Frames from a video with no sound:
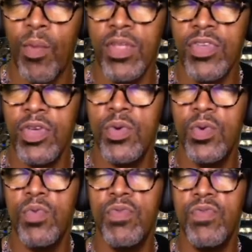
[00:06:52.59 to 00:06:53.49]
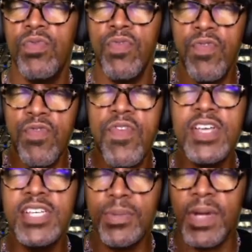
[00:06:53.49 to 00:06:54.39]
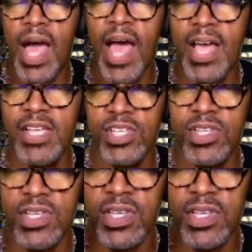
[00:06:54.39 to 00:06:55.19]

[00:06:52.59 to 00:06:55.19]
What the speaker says: what you visualize,